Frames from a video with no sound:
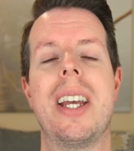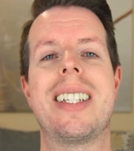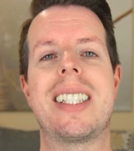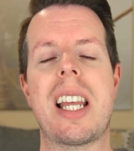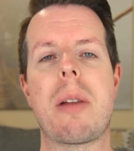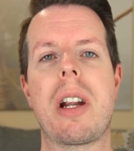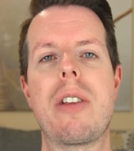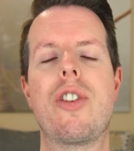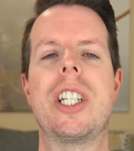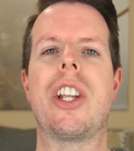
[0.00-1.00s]
To
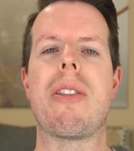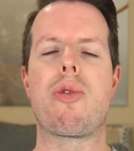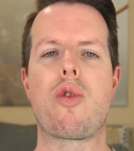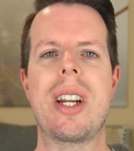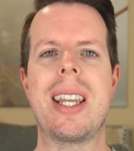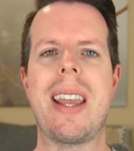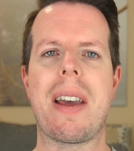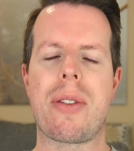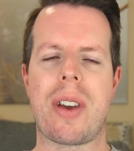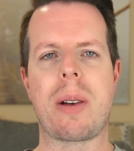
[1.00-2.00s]
celebrate reaching
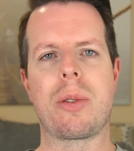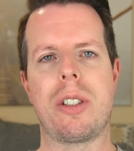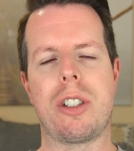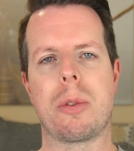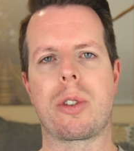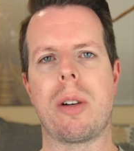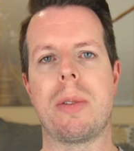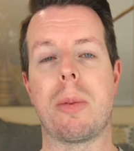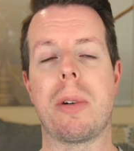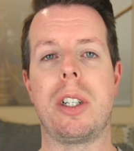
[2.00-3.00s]
3,000
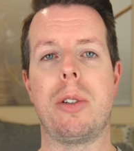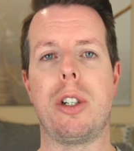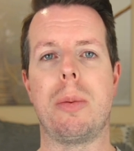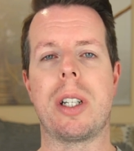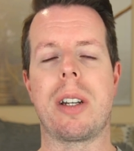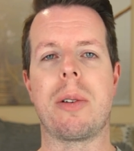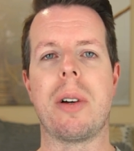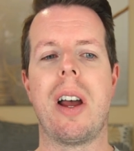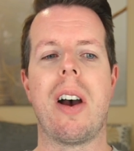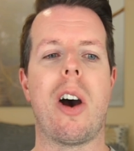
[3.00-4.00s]
subscribers on my YouTube channel,
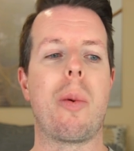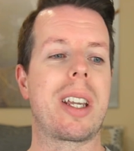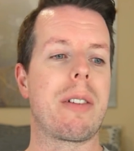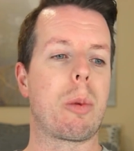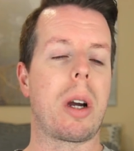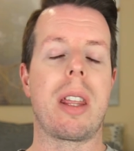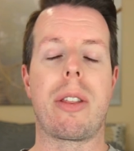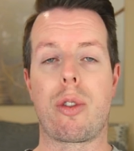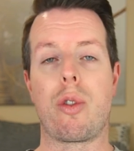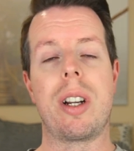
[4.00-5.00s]
I want to give away
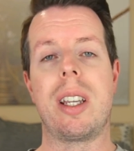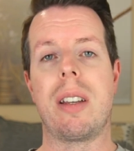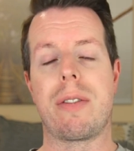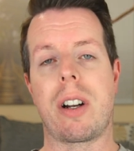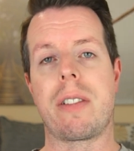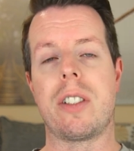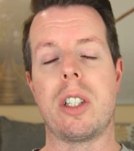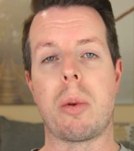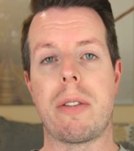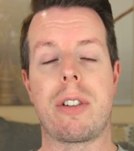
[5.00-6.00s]
3
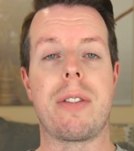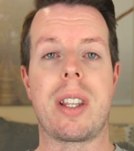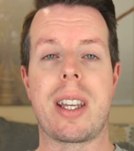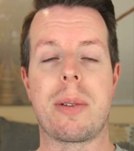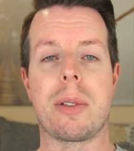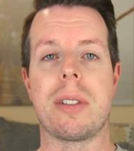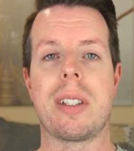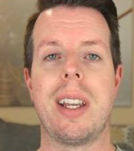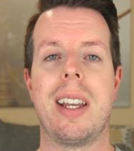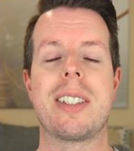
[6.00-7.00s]
fragrances, one for every 1,000.
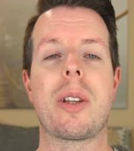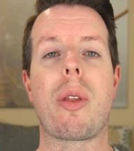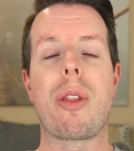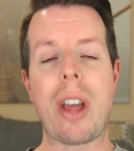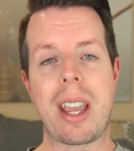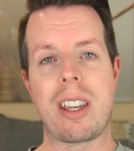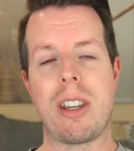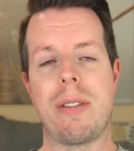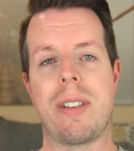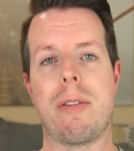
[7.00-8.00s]
So thank
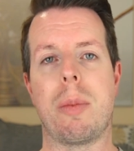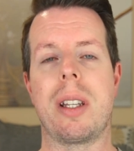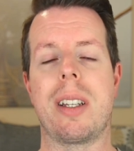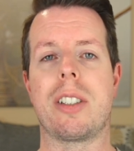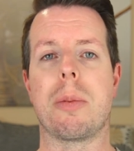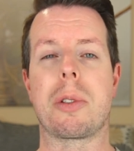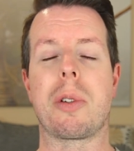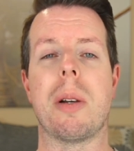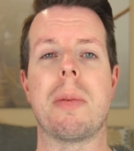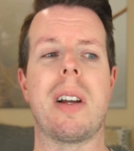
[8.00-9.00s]
you for everybody that has
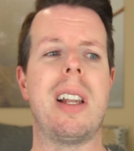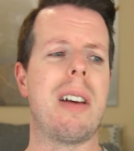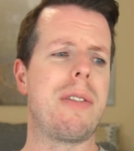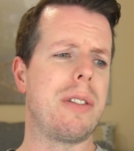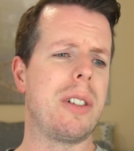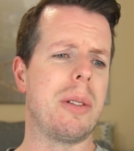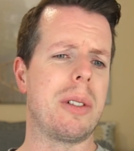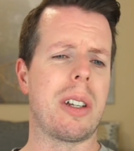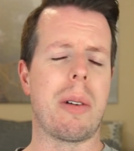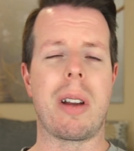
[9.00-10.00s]
subscribed. I love you for doing
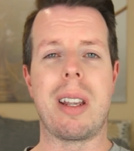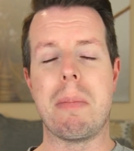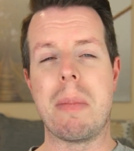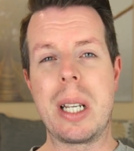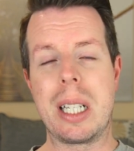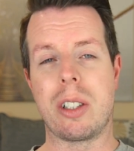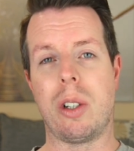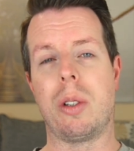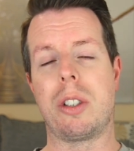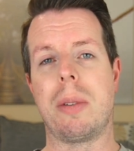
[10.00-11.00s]
so. It means a
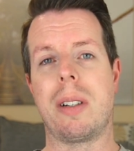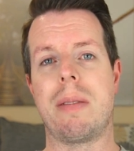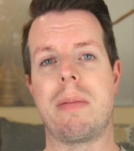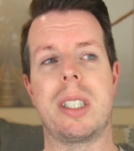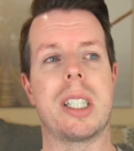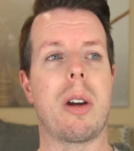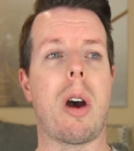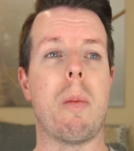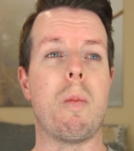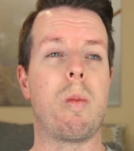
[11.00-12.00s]
lot to me.
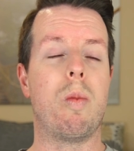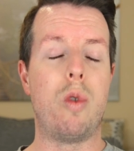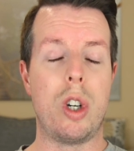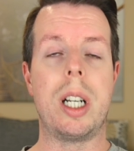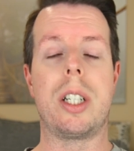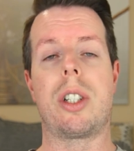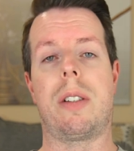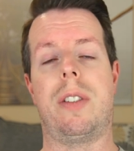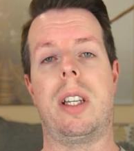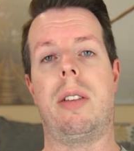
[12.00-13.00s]
I'm really chuffed
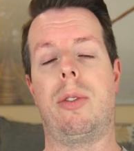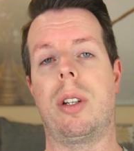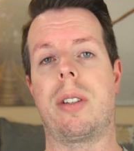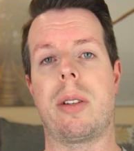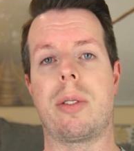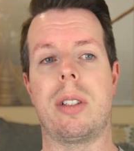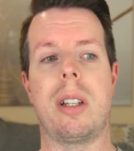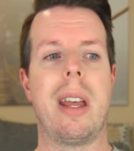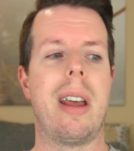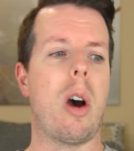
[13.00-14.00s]
for hitting 3,000.
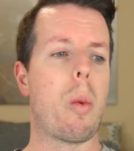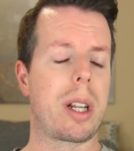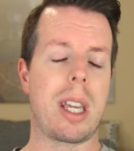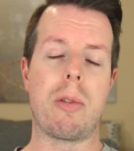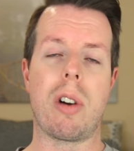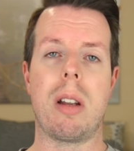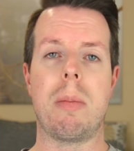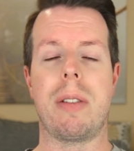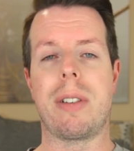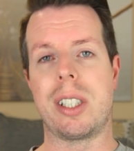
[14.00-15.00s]
I want to keep growing,
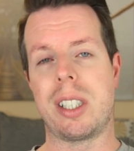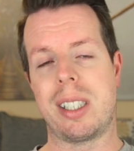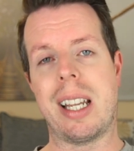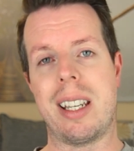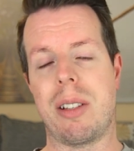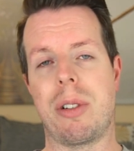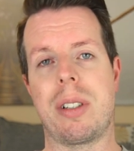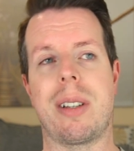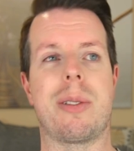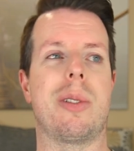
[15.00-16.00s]
but if I stay at
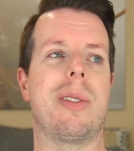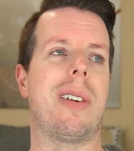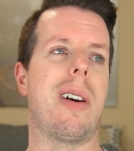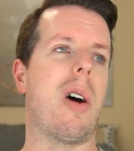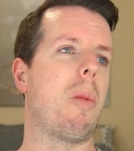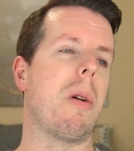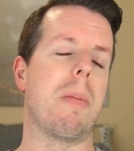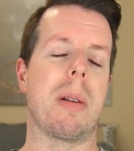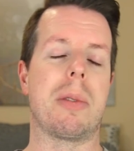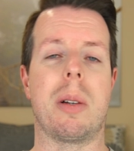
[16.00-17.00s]
3,000, I won't
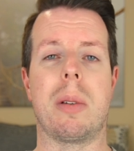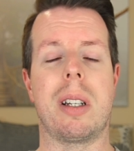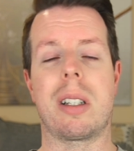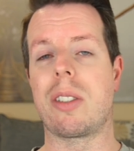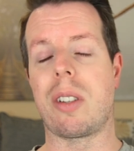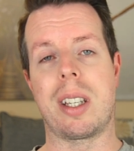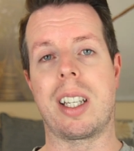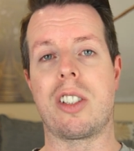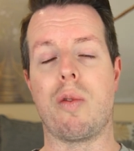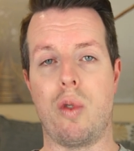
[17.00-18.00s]
be upset with that, because I think
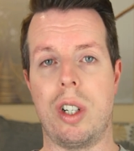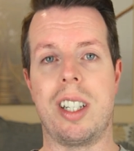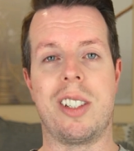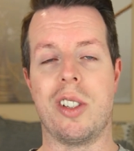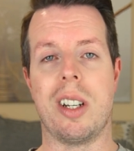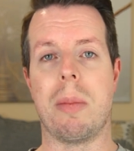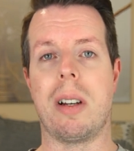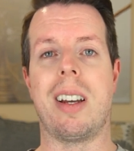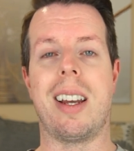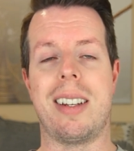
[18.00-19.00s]
it's a really good
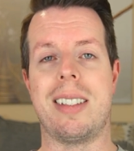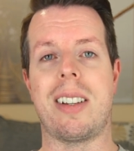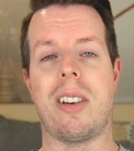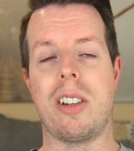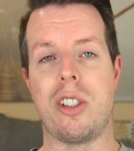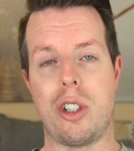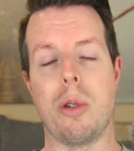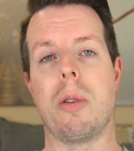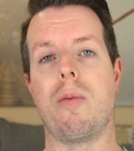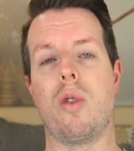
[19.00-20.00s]
number and I
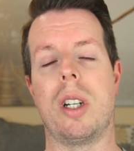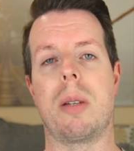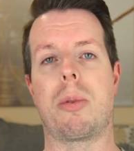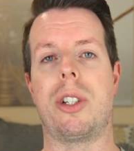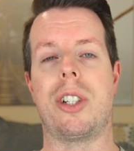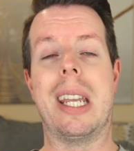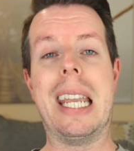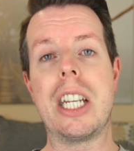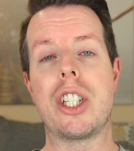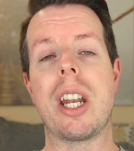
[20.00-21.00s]
do really
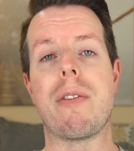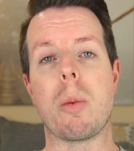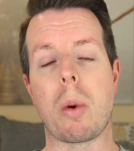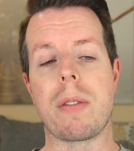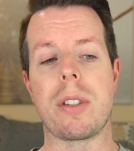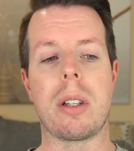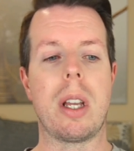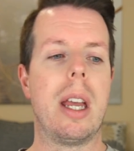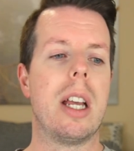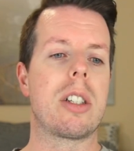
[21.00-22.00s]
appreciate each and every one of you.
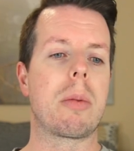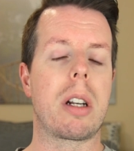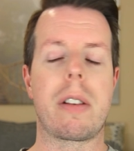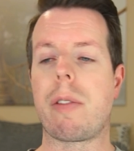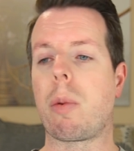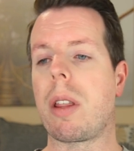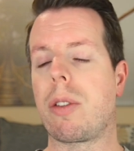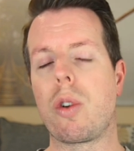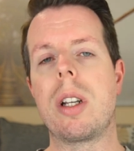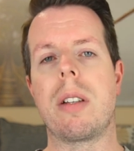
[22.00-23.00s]
So I'm going to give away
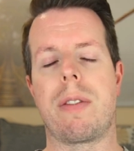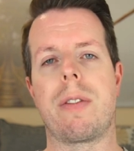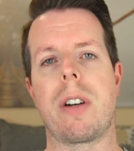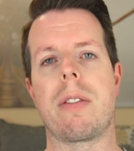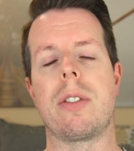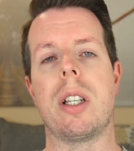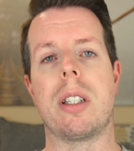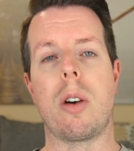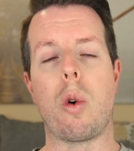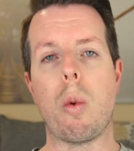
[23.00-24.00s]
3 different fragrances.
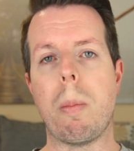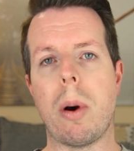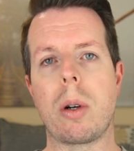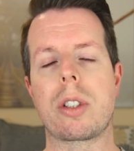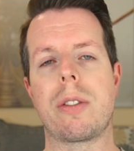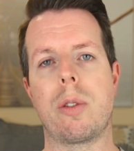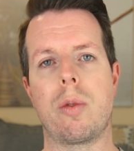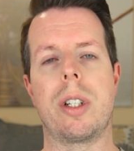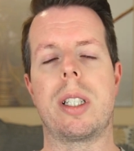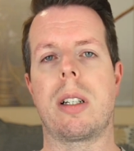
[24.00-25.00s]
They're all boxed for
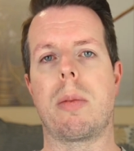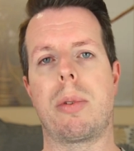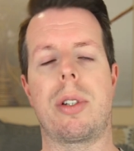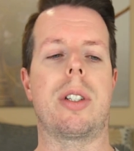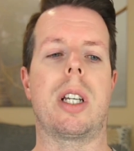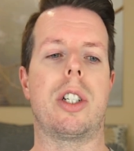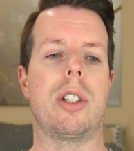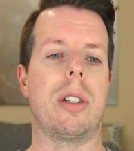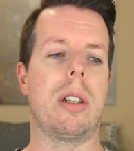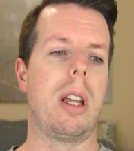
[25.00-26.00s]
retail
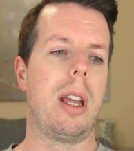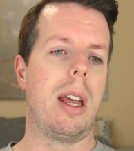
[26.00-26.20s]
presentation.